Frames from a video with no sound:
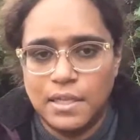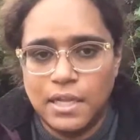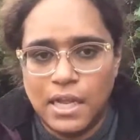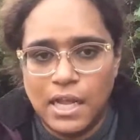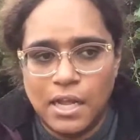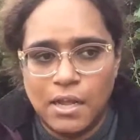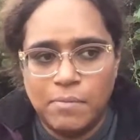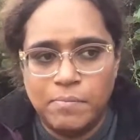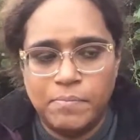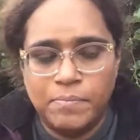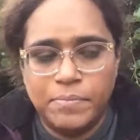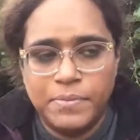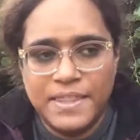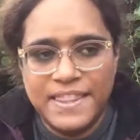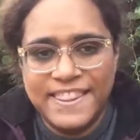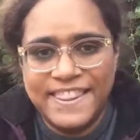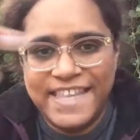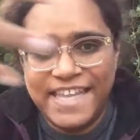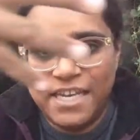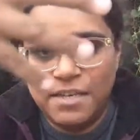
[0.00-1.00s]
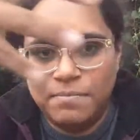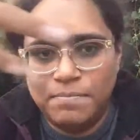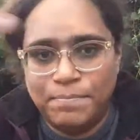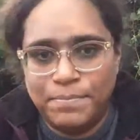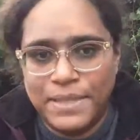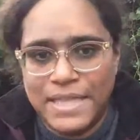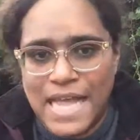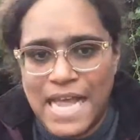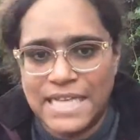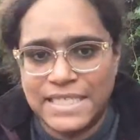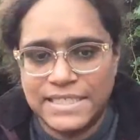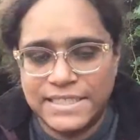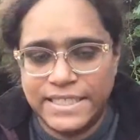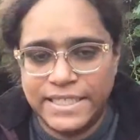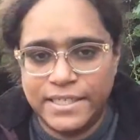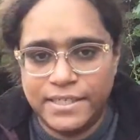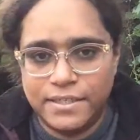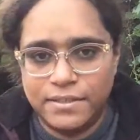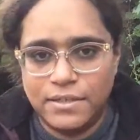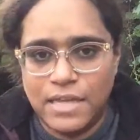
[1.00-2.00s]
um, thin
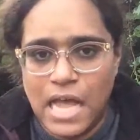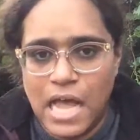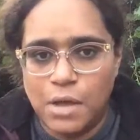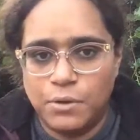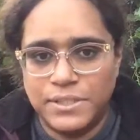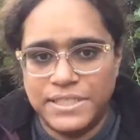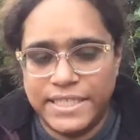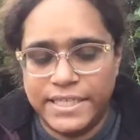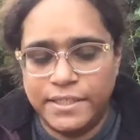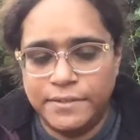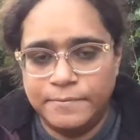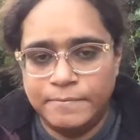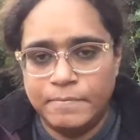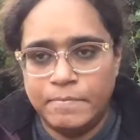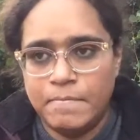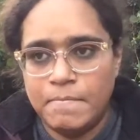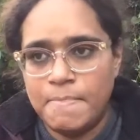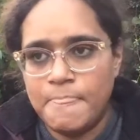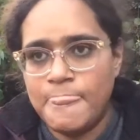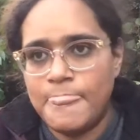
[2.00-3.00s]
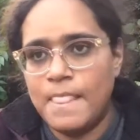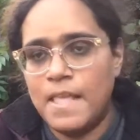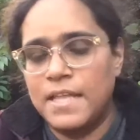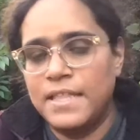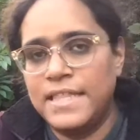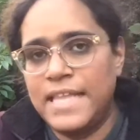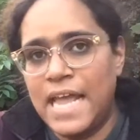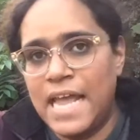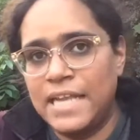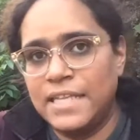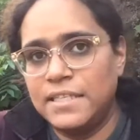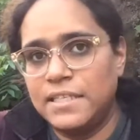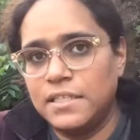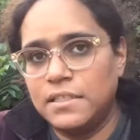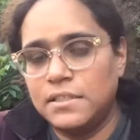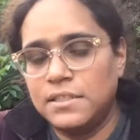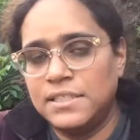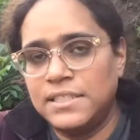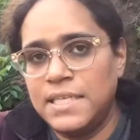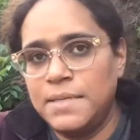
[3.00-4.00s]
plastic housing that
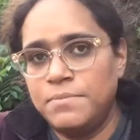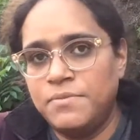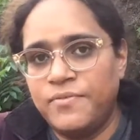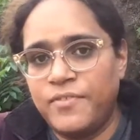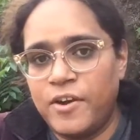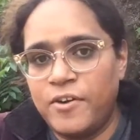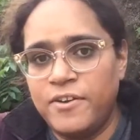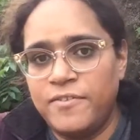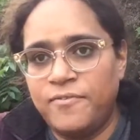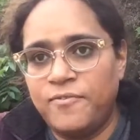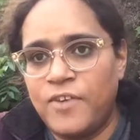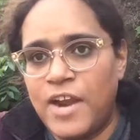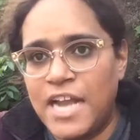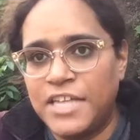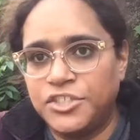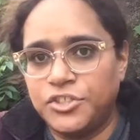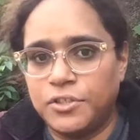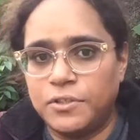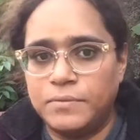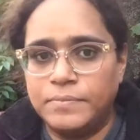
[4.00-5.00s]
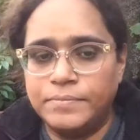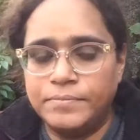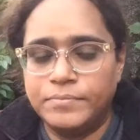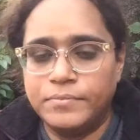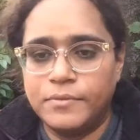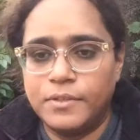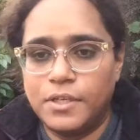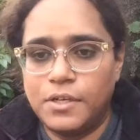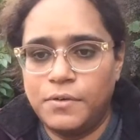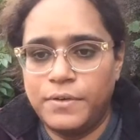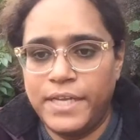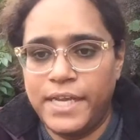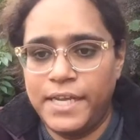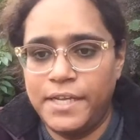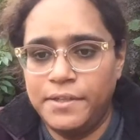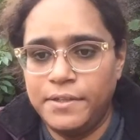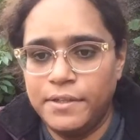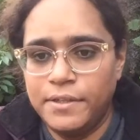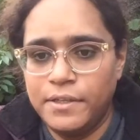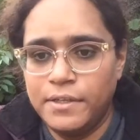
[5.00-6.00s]
seems very fragile okay
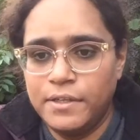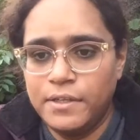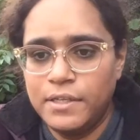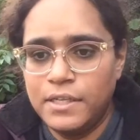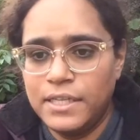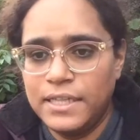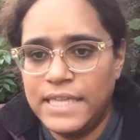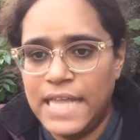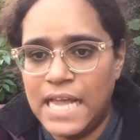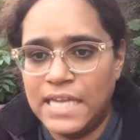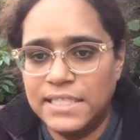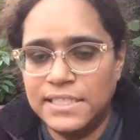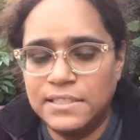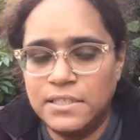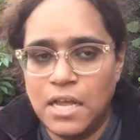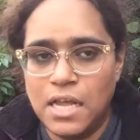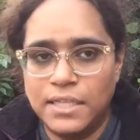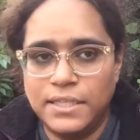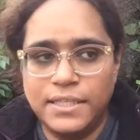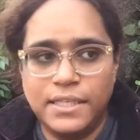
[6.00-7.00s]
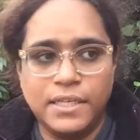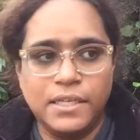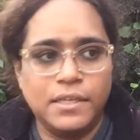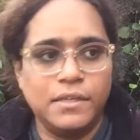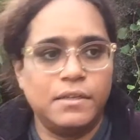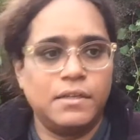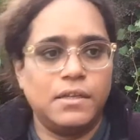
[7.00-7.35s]
that is not the